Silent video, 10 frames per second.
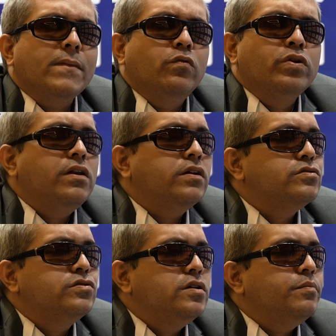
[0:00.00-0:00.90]
Would you like
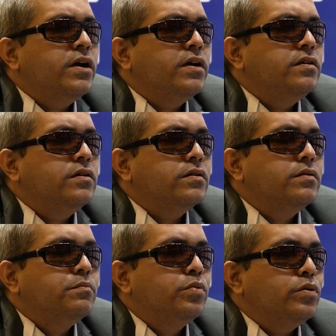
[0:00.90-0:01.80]
to see my
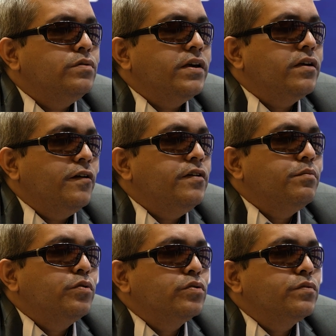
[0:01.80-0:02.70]
board? I carry
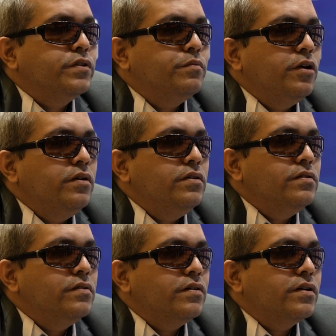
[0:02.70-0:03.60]
a board with me,
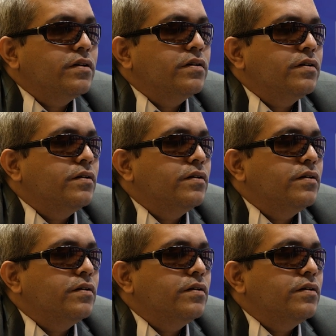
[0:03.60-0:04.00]
like